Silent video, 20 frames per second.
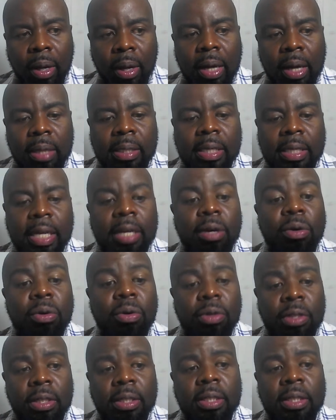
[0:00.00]

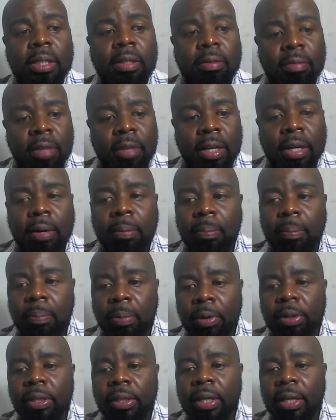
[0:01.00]
Psychosis is very
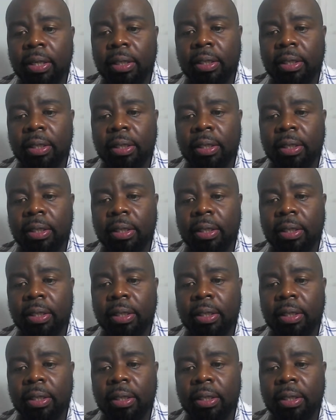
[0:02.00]
important.